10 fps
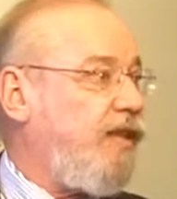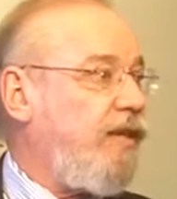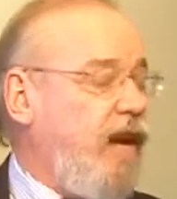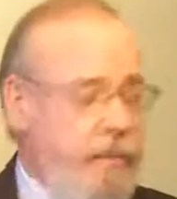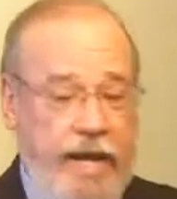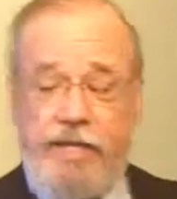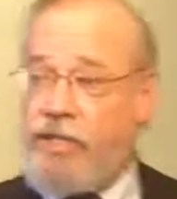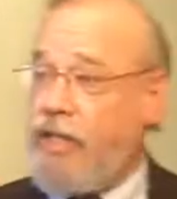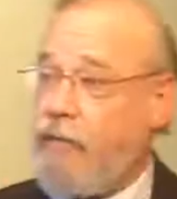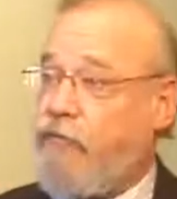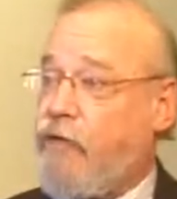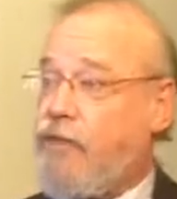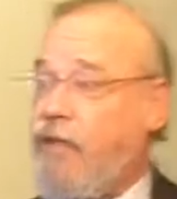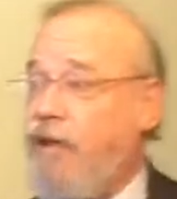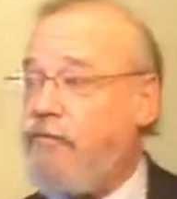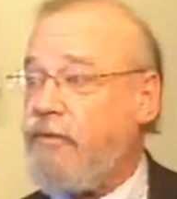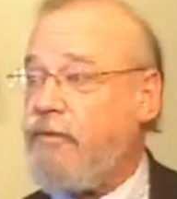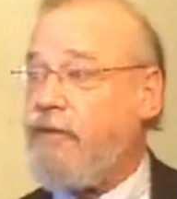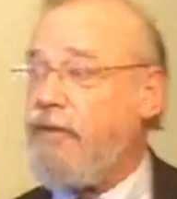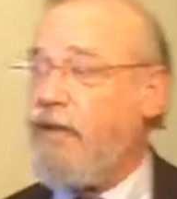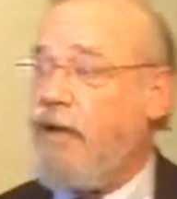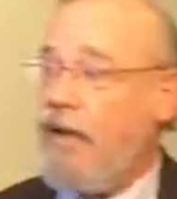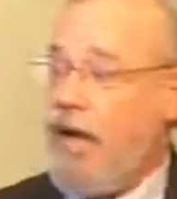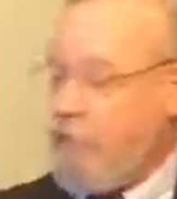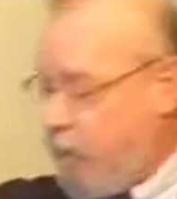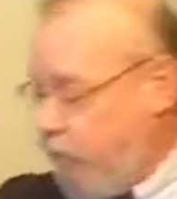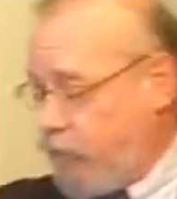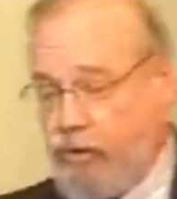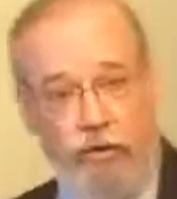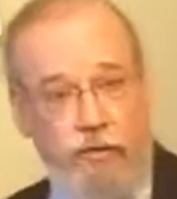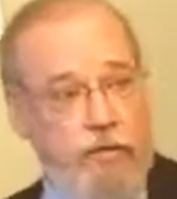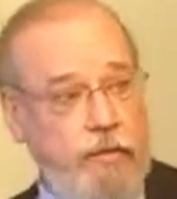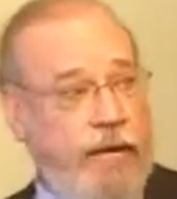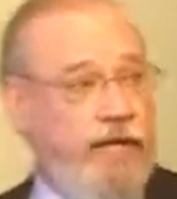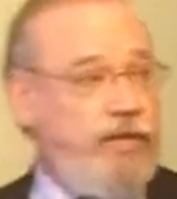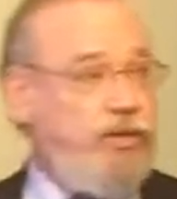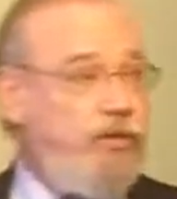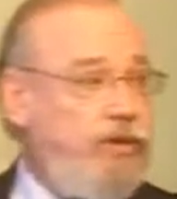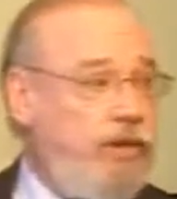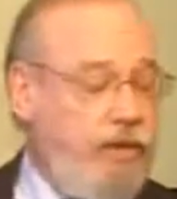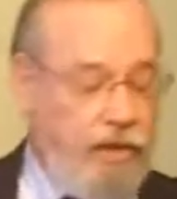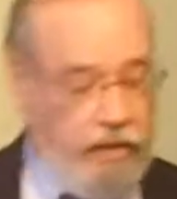See, I'm asking him for stuff. I'm going to him with my issues,